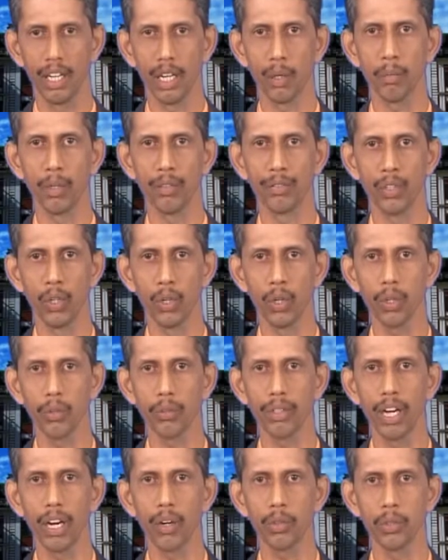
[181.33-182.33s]
Number 4, we
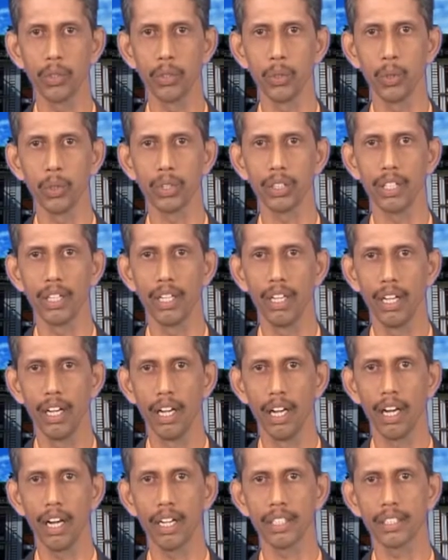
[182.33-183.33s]
have to use
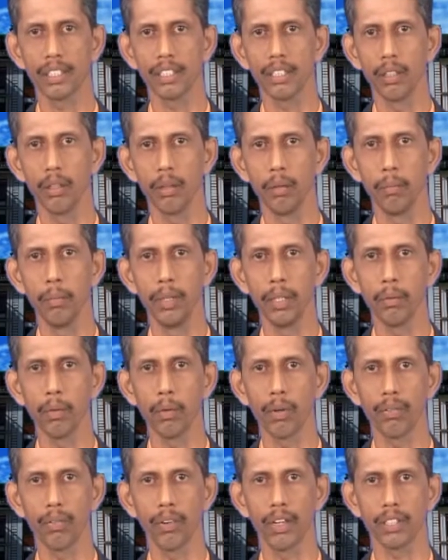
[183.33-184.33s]
as minimum
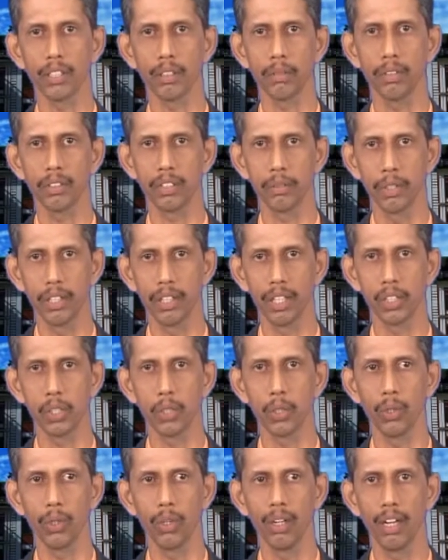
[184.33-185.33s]
of water cement
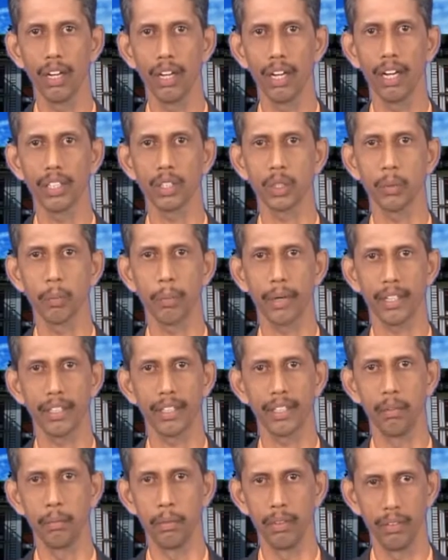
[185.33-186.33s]
ratio as
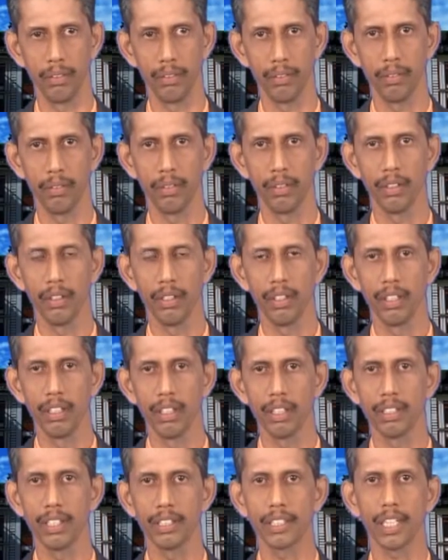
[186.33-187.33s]
practicable.
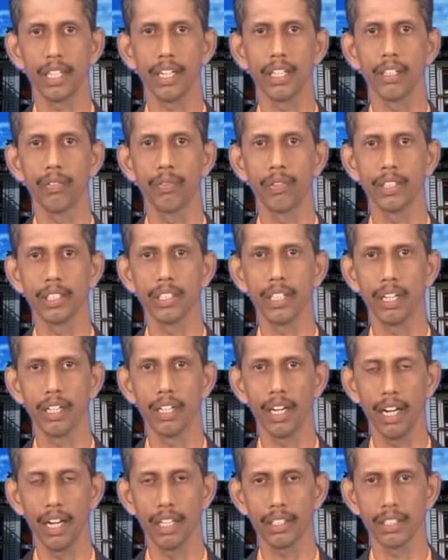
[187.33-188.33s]
The second physical
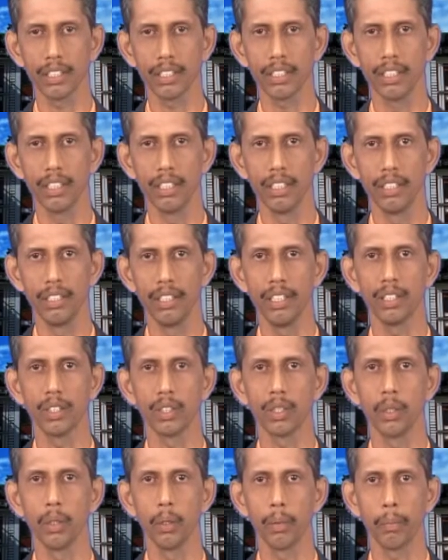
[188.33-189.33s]
cause is
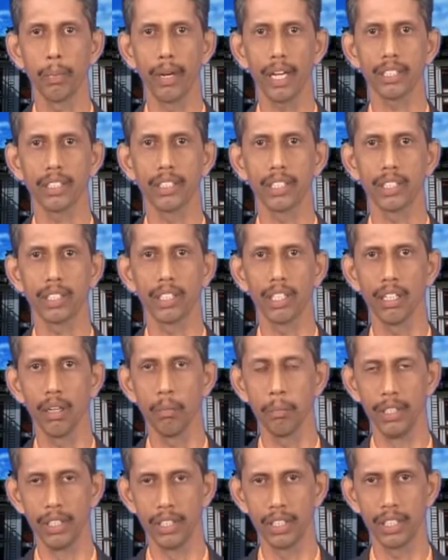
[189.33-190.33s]
plastic
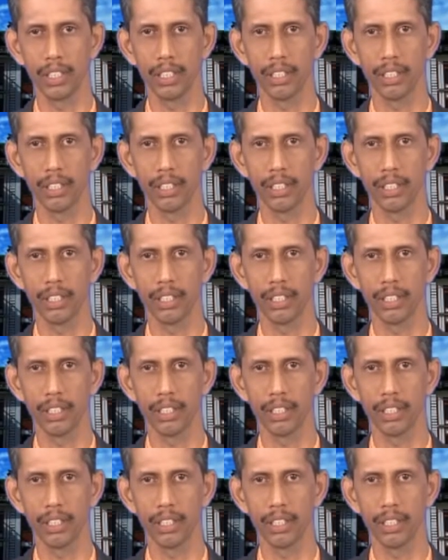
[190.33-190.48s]
settlement.